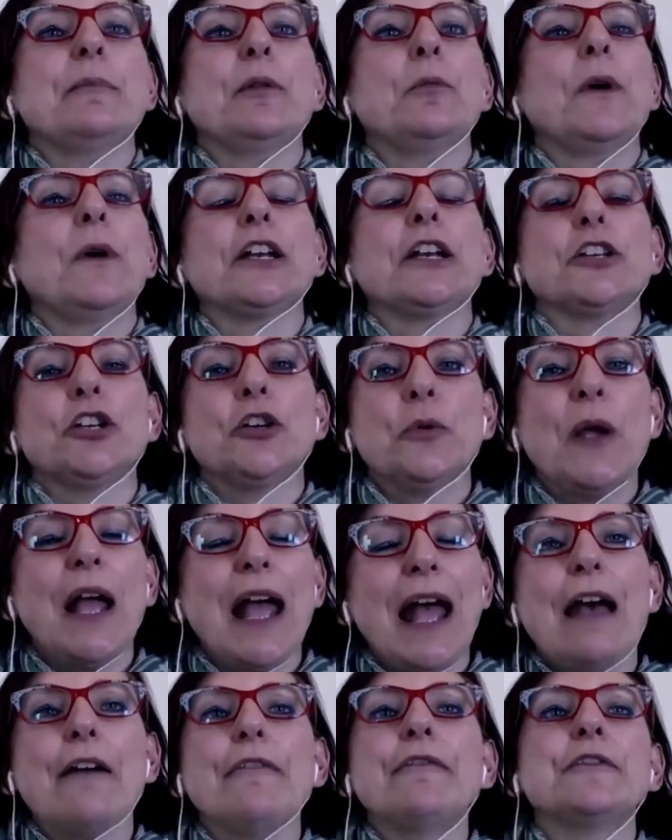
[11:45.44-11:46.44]
one. You
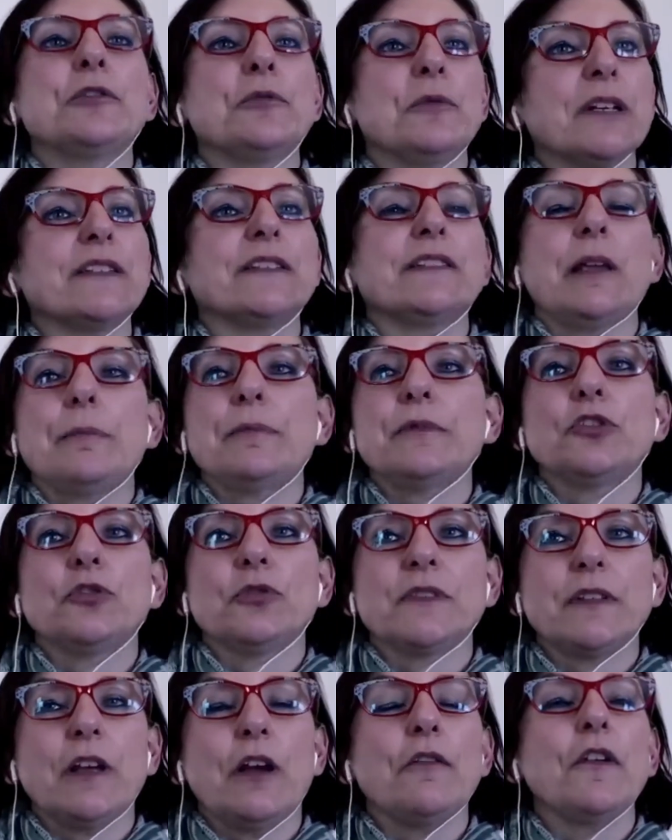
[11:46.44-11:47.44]
have to accept
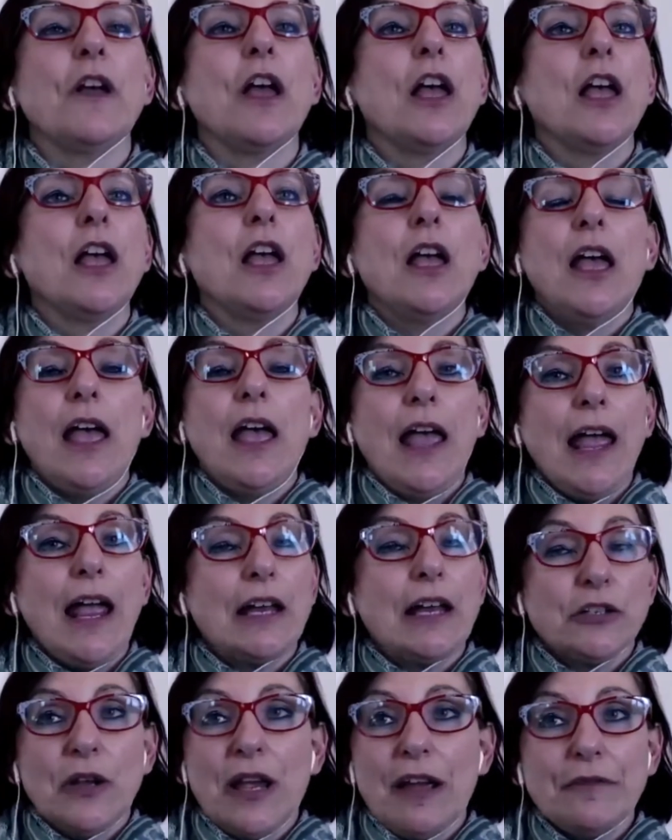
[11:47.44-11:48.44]
yourself
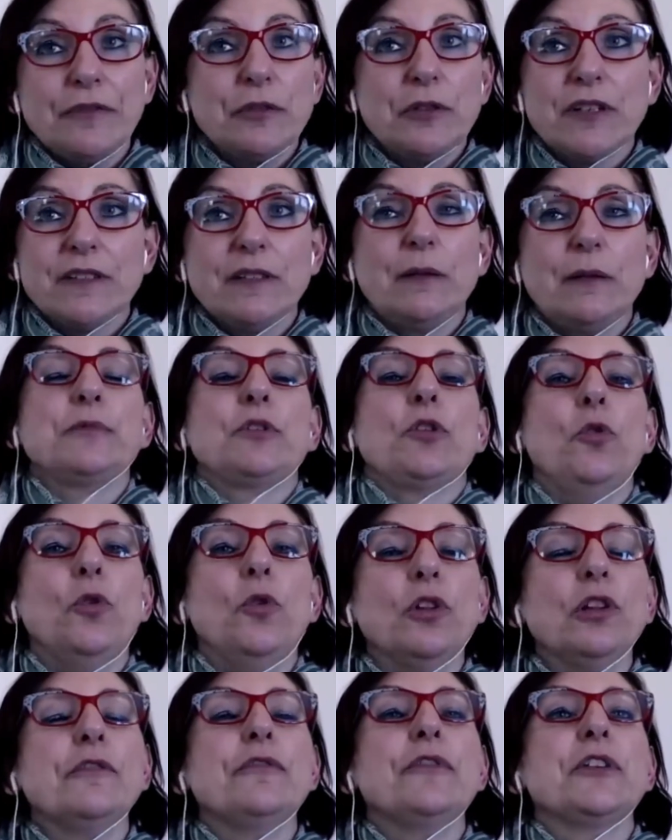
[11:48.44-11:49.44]
and you have to accept
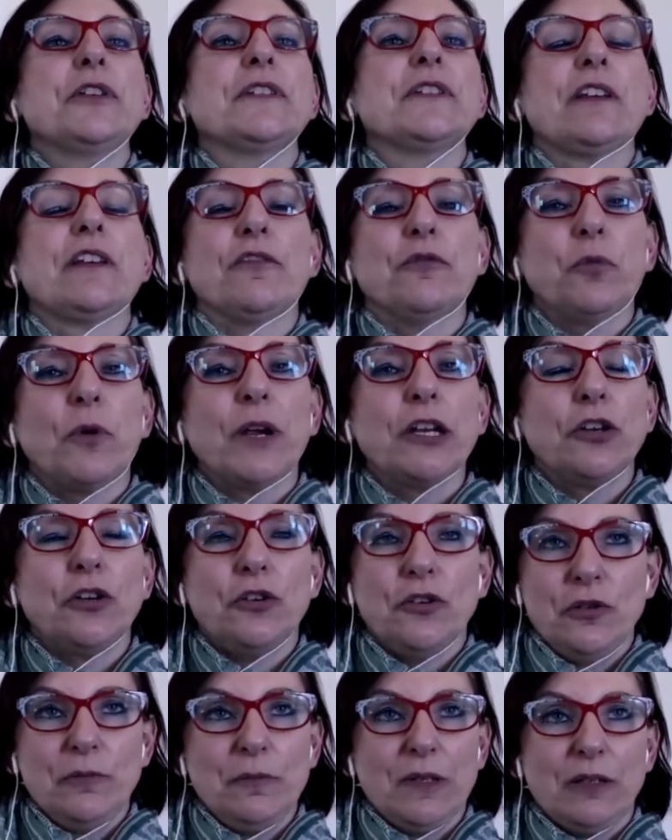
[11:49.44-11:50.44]
all of yourself. We're
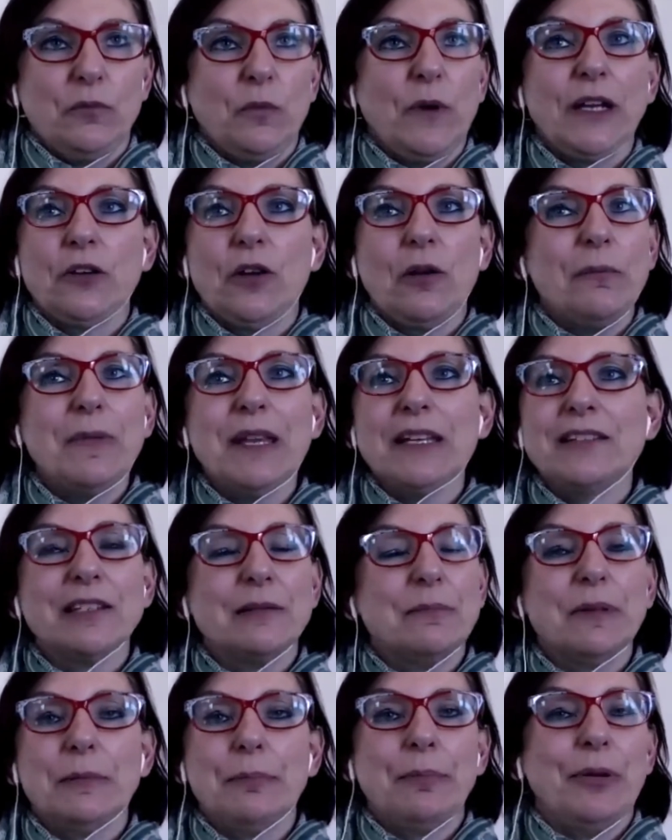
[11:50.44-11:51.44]
human. We're not meant
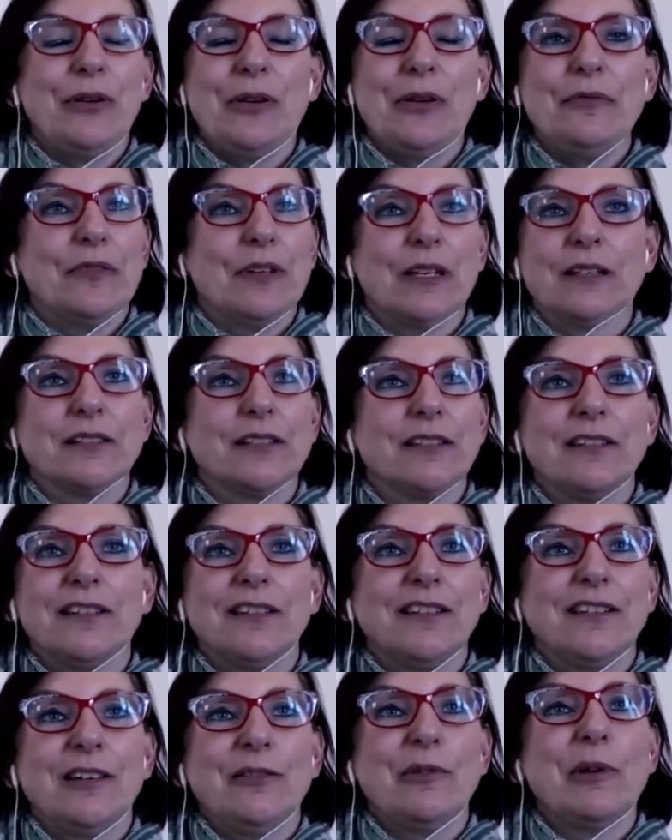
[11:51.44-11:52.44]
to be perfect.
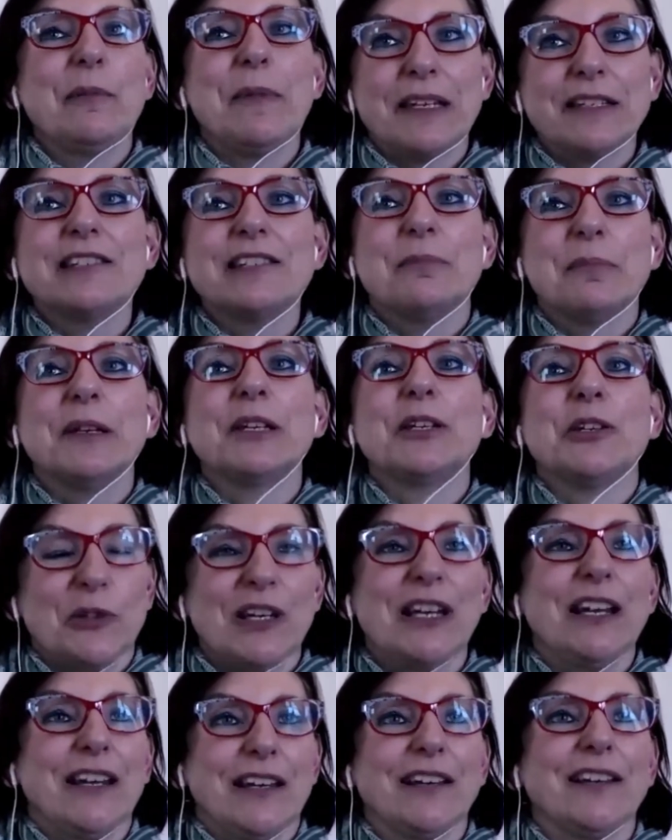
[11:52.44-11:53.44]
We're meant to be
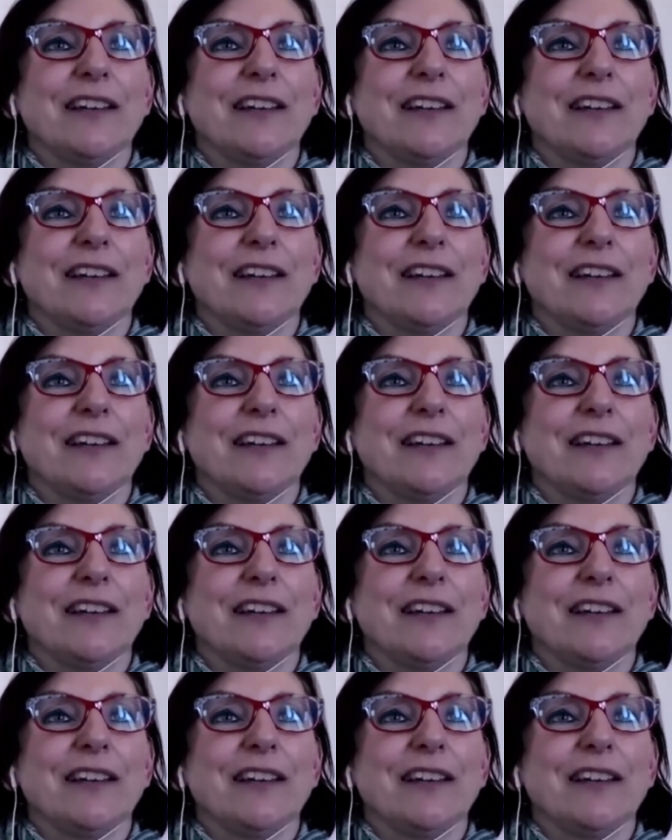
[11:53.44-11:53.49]
unique.